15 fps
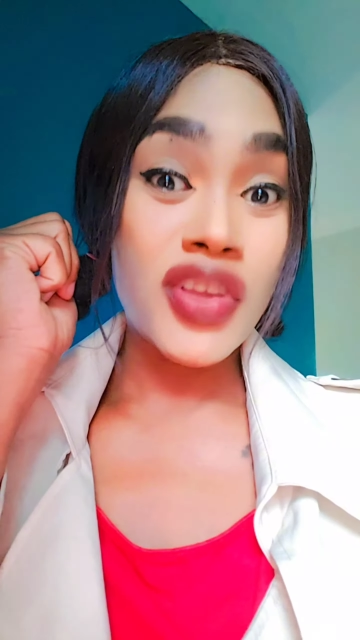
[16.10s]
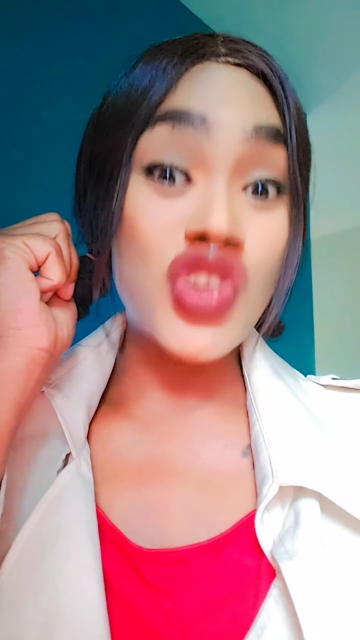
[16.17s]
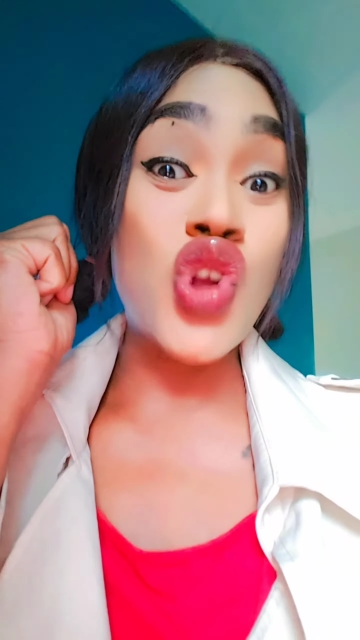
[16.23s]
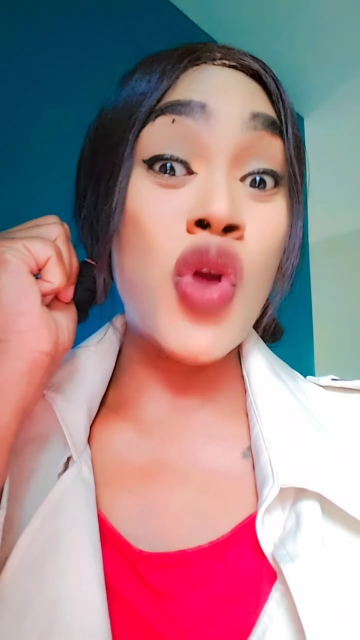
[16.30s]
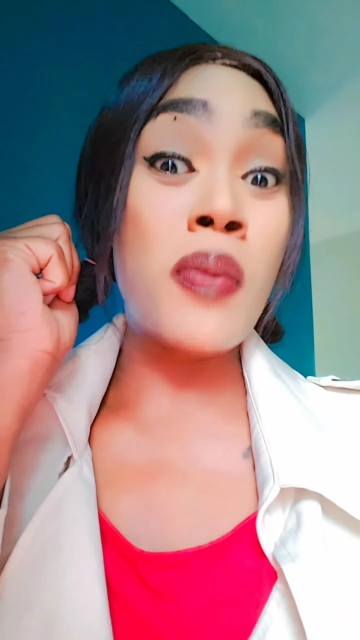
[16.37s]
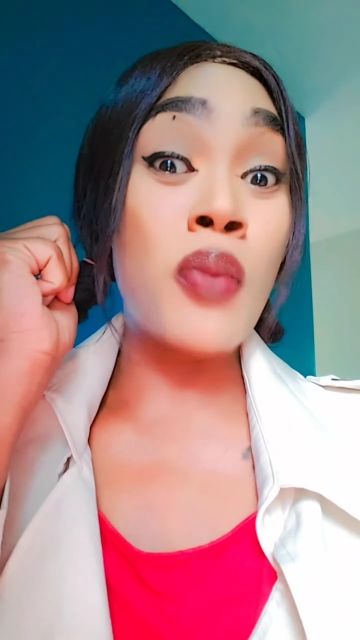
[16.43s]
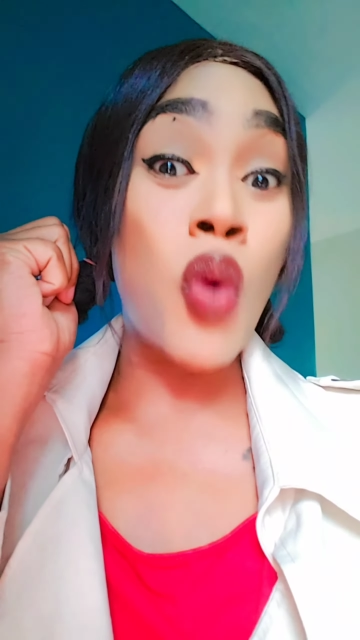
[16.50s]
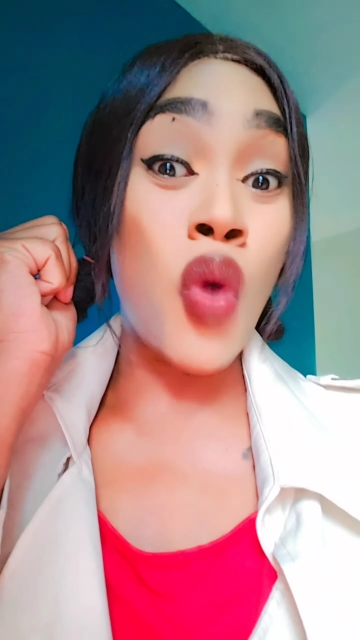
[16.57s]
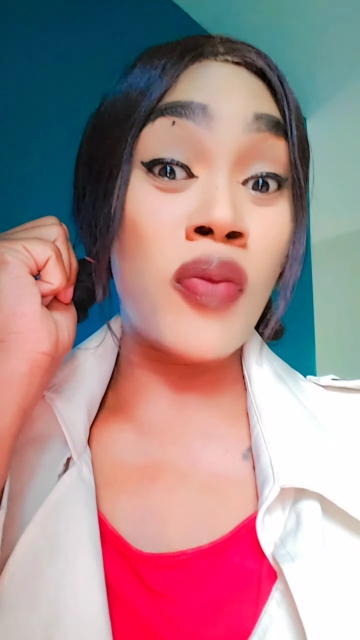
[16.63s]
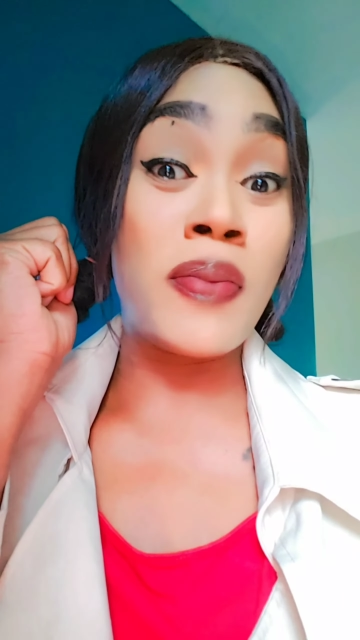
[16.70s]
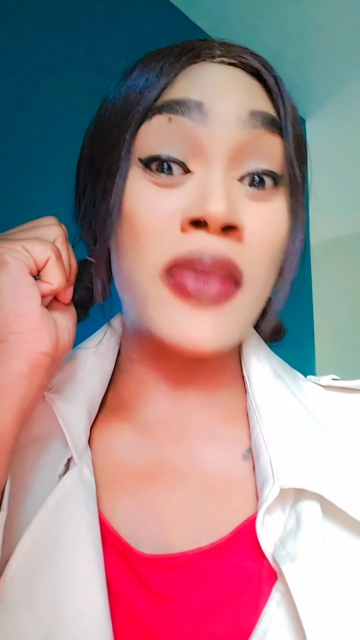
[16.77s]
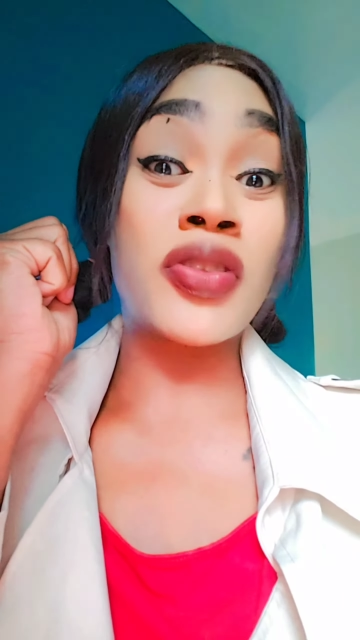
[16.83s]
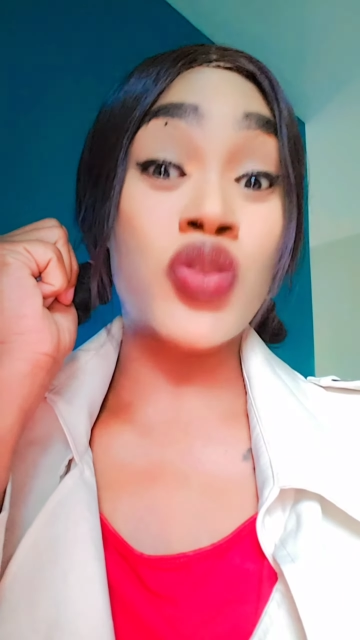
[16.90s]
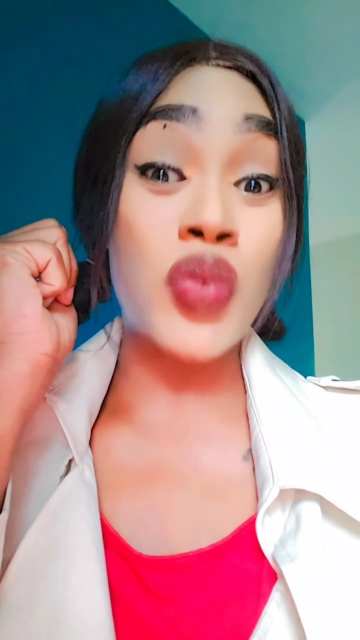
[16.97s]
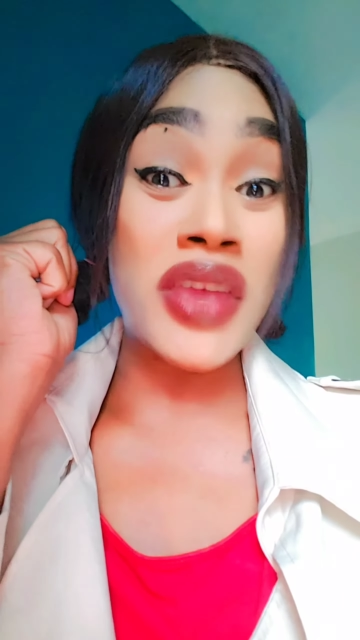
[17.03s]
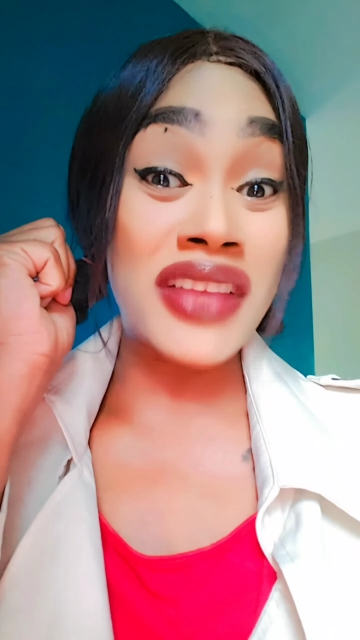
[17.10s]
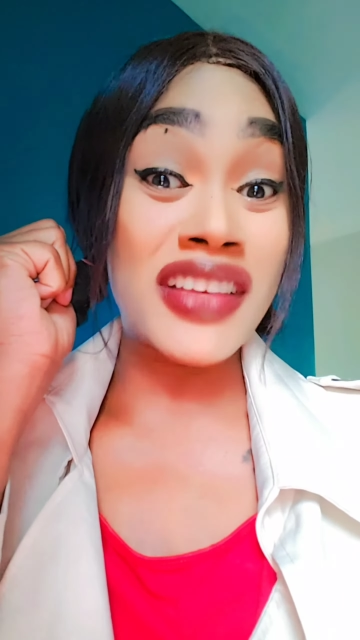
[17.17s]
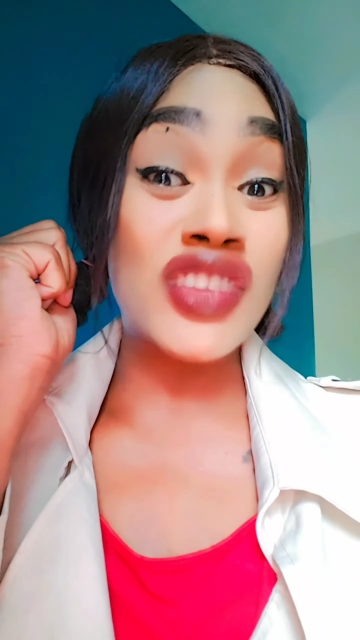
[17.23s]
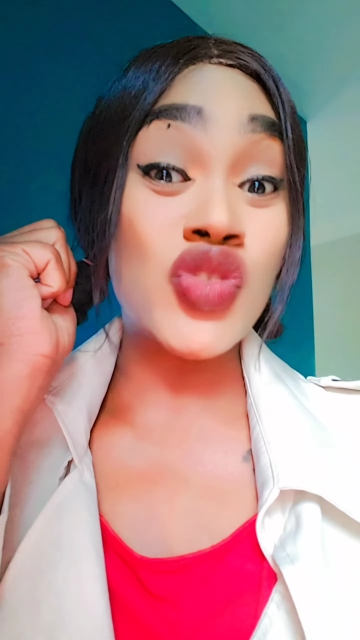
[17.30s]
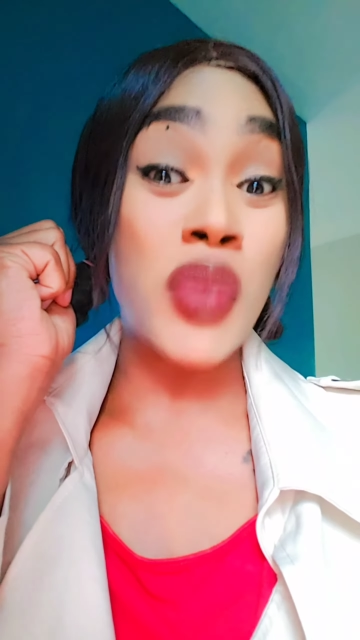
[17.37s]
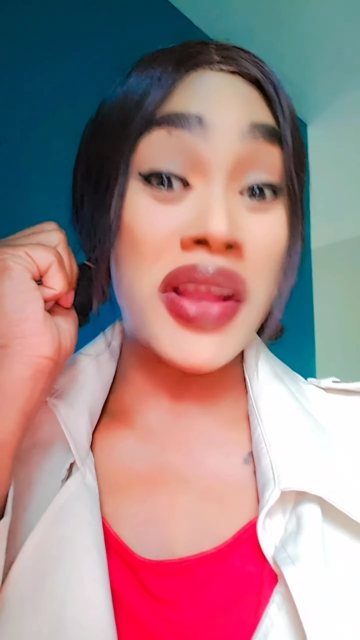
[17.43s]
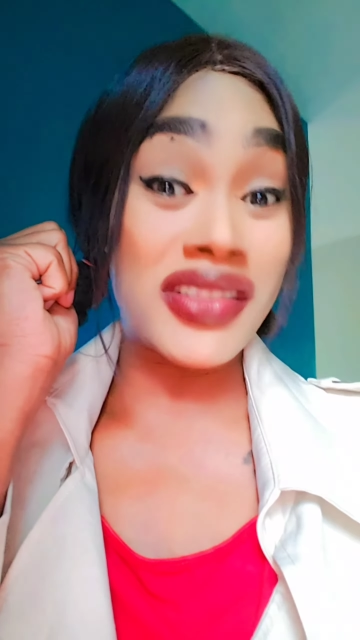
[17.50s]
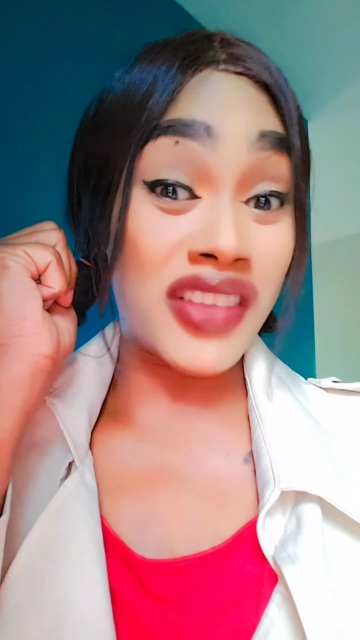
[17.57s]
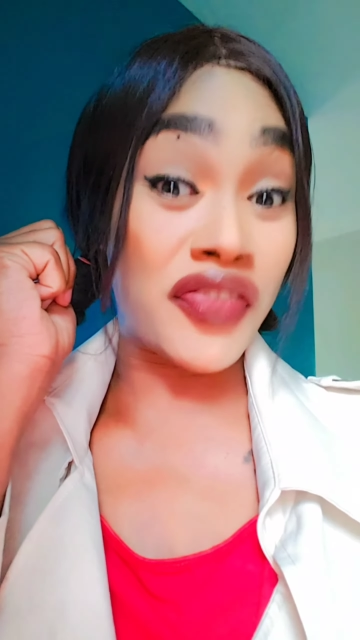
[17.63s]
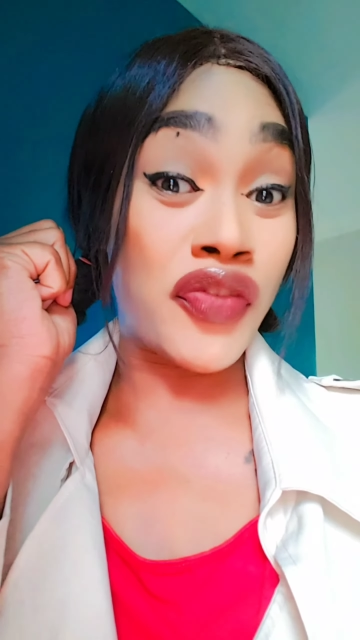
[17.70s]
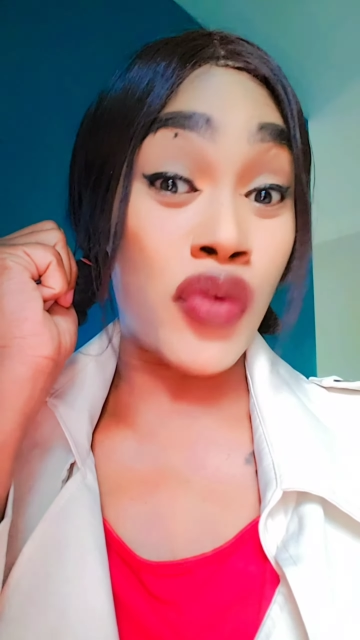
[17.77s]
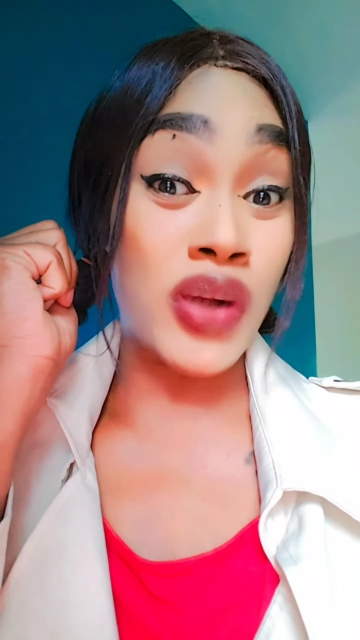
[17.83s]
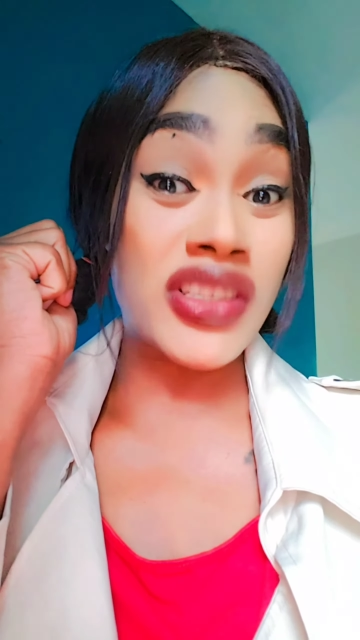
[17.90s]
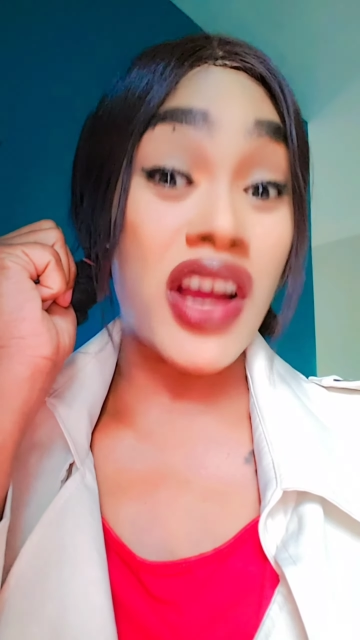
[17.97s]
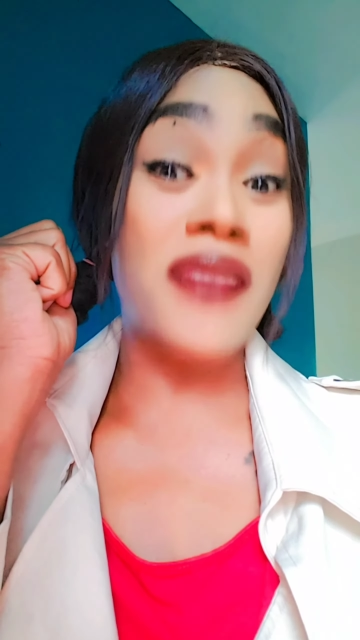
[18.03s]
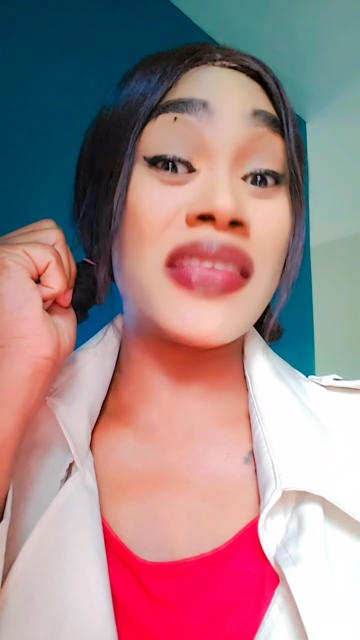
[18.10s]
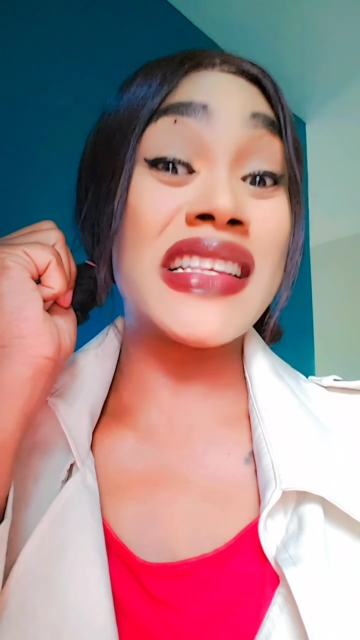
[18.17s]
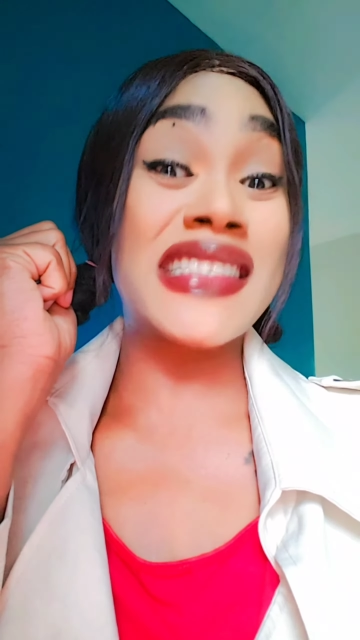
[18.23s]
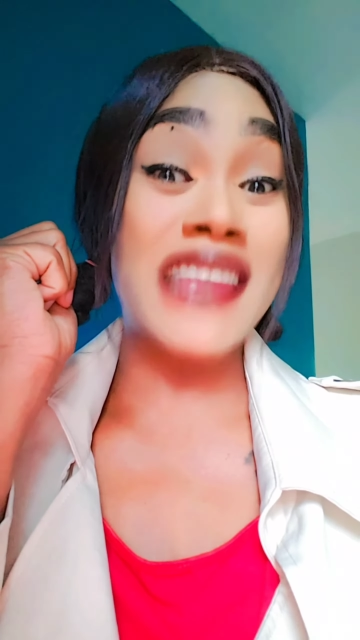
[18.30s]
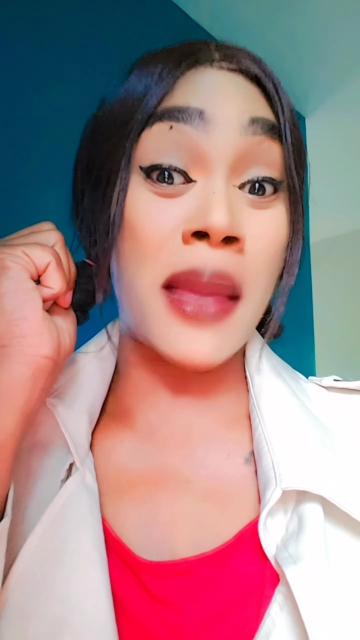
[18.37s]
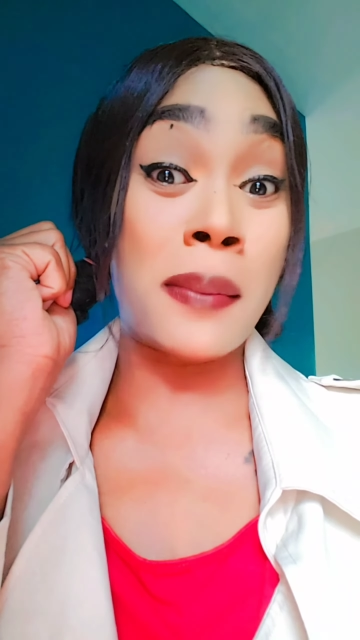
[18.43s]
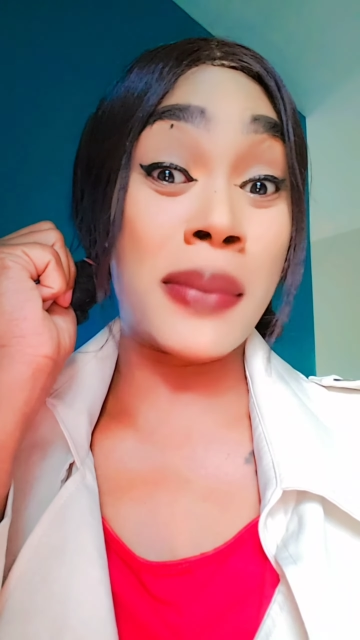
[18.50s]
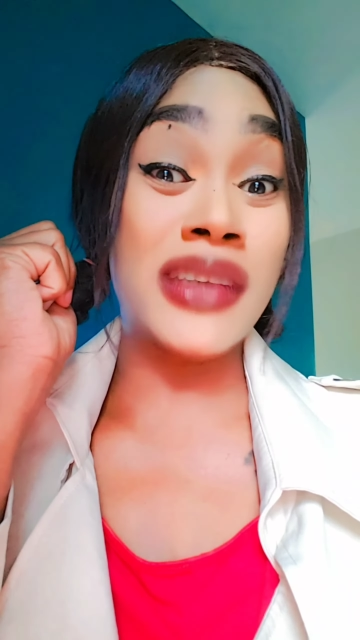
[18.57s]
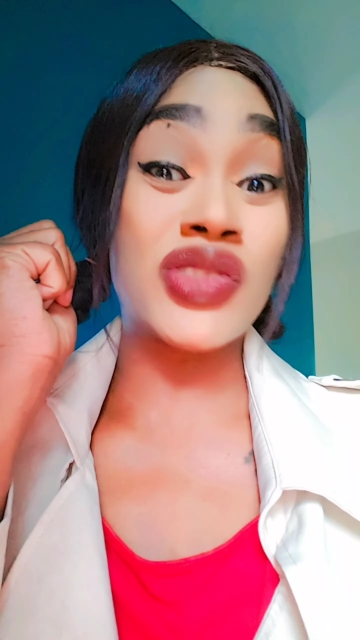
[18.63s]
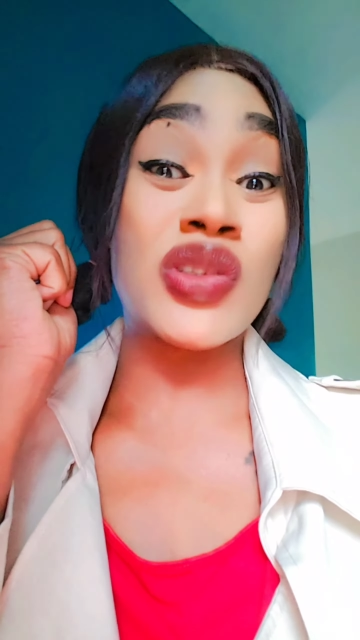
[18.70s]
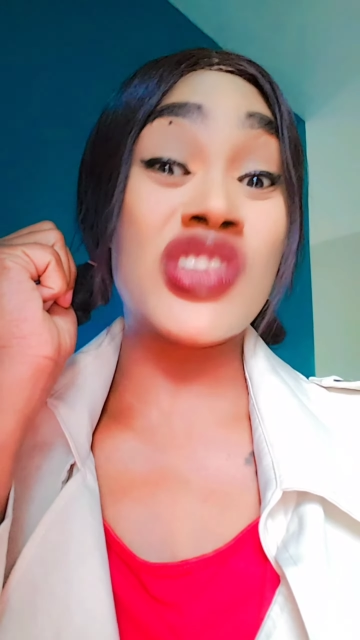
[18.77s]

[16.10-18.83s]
Your move between the 24th of December